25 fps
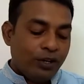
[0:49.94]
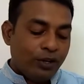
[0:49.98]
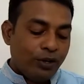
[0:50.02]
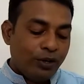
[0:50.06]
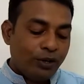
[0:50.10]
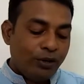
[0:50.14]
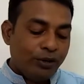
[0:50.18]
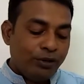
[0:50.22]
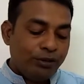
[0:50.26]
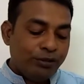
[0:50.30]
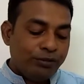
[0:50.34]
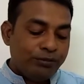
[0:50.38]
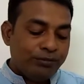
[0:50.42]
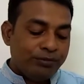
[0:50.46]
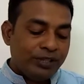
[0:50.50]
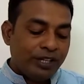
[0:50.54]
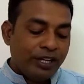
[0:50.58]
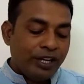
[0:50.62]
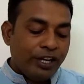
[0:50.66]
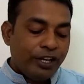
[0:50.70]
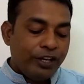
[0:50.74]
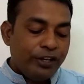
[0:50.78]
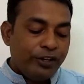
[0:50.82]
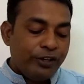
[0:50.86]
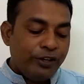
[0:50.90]
whom
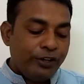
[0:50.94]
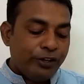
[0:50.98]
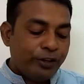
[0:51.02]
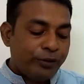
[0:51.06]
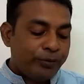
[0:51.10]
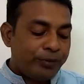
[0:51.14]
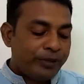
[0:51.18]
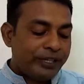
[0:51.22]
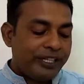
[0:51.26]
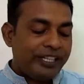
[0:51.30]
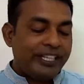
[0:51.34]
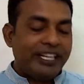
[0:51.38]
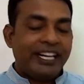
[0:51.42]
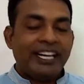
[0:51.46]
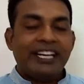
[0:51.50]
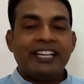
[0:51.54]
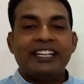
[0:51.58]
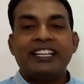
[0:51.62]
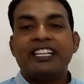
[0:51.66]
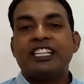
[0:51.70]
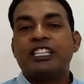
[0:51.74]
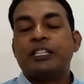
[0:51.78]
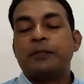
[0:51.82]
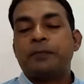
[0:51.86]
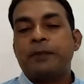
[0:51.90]
nobody had
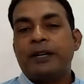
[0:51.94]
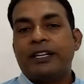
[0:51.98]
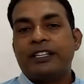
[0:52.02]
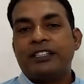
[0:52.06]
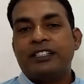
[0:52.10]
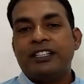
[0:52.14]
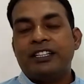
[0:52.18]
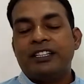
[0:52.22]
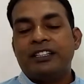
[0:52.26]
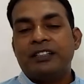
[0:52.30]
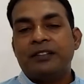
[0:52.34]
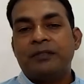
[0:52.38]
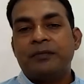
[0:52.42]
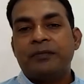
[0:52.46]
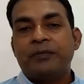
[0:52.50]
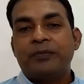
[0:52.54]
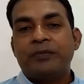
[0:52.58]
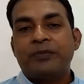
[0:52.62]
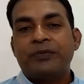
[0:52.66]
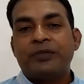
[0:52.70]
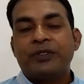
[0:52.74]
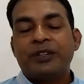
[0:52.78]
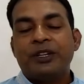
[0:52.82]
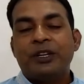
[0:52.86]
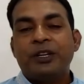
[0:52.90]
expected.
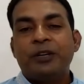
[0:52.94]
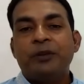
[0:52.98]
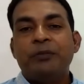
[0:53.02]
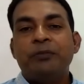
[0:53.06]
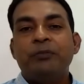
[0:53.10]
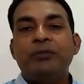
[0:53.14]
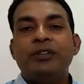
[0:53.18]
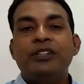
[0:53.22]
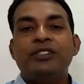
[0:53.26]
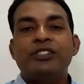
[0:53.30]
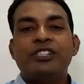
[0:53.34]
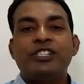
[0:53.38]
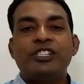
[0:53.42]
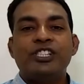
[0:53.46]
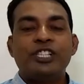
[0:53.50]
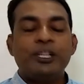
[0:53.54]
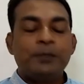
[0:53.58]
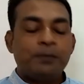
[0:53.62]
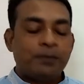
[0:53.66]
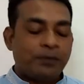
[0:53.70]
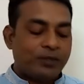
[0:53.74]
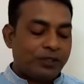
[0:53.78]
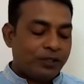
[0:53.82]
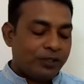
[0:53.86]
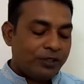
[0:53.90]
Mr.
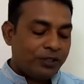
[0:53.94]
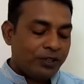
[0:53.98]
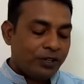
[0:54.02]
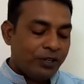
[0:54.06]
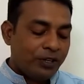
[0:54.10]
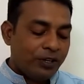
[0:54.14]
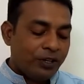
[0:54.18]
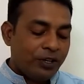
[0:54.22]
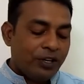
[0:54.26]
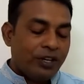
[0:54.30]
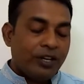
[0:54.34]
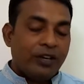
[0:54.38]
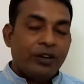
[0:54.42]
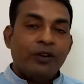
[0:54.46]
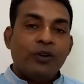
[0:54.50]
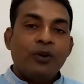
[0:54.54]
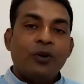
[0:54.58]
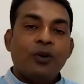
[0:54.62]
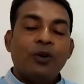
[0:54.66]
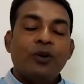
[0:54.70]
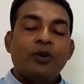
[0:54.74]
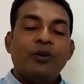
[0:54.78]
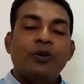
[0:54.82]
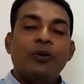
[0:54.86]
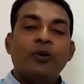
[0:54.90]
Chips,
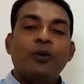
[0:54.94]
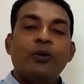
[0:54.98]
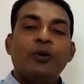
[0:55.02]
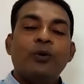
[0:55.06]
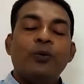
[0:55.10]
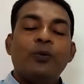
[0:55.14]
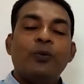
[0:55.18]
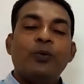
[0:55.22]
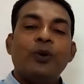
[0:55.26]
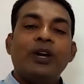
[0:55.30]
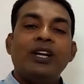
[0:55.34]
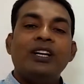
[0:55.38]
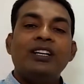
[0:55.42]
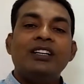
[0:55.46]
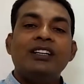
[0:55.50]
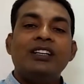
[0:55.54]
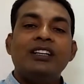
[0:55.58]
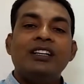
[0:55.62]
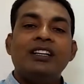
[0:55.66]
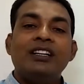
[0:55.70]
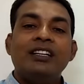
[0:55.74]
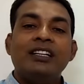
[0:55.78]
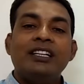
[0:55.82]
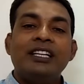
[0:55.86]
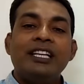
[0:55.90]
when
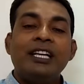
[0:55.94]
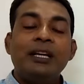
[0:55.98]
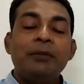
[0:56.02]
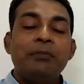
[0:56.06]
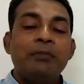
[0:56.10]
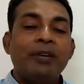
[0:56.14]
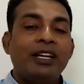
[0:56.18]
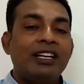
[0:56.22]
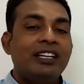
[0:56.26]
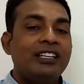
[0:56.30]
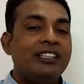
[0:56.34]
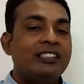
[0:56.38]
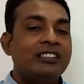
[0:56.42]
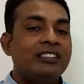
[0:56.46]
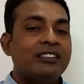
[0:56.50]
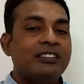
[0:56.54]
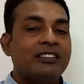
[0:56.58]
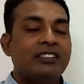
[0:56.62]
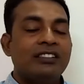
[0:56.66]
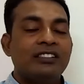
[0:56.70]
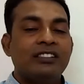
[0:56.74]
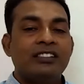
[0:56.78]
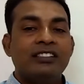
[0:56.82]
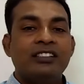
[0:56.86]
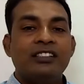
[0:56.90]
he married the
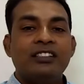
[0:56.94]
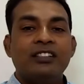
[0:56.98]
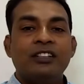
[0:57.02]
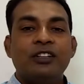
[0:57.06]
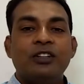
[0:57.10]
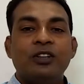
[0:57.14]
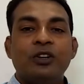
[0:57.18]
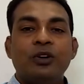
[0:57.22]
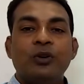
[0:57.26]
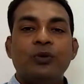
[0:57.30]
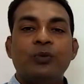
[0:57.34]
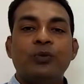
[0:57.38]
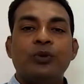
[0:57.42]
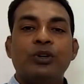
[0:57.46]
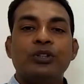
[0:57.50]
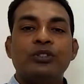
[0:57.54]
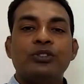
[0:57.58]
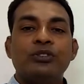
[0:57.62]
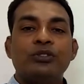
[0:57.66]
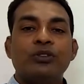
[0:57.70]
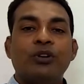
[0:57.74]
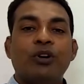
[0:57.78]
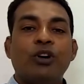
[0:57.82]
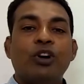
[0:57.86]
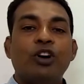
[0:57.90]
girl, was
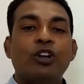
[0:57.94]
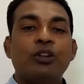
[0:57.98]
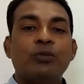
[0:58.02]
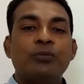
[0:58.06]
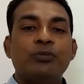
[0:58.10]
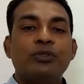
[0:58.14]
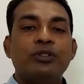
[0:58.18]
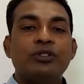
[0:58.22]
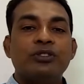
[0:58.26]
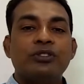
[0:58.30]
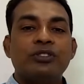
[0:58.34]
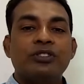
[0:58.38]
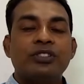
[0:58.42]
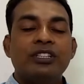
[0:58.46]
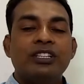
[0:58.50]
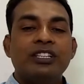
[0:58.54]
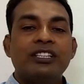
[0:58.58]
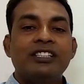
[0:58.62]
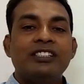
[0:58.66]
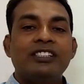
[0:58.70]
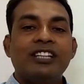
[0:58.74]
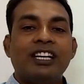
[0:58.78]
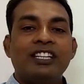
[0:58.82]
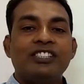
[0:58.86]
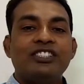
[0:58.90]
almost
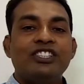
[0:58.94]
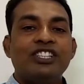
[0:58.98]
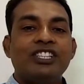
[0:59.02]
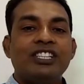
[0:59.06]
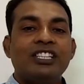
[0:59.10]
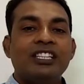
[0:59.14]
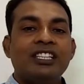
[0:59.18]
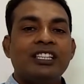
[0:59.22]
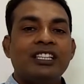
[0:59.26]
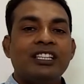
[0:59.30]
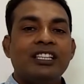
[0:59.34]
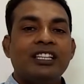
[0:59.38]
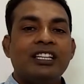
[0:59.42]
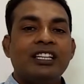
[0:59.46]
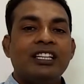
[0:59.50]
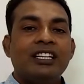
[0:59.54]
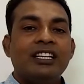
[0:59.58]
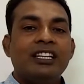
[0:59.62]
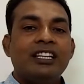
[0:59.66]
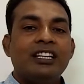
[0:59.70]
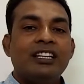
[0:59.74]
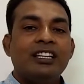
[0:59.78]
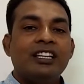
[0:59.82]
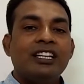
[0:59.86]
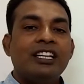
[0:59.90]
touching
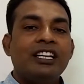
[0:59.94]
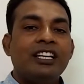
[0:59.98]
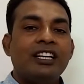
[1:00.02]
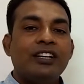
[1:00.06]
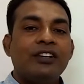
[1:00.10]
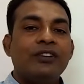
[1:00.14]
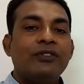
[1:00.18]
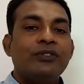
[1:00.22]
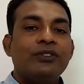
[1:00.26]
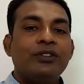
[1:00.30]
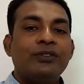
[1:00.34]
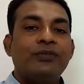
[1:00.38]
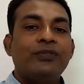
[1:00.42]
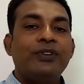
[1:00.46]
the